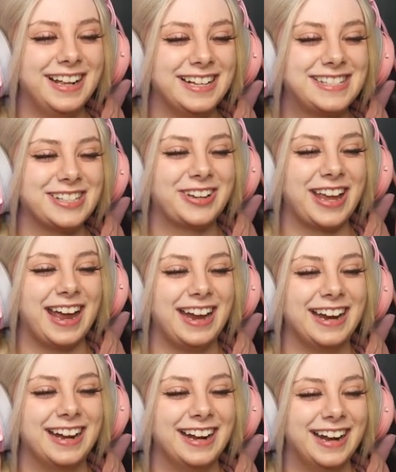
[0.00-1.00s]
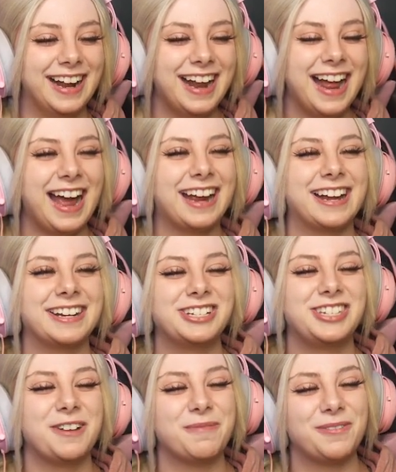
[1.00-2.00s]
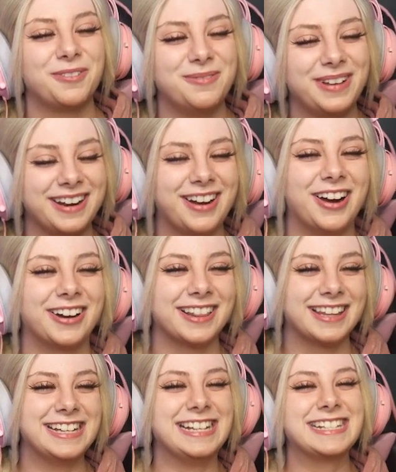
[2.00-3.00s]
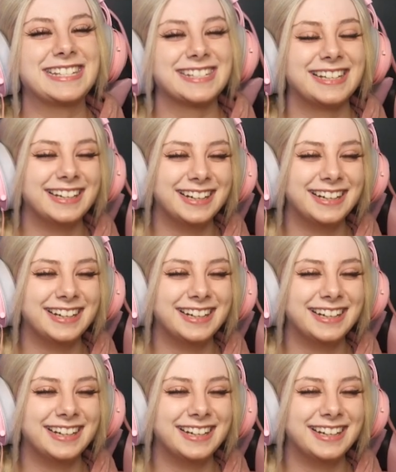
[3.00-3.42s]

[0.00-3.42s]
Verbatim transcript: It's okay. I got an achievement for being heartless.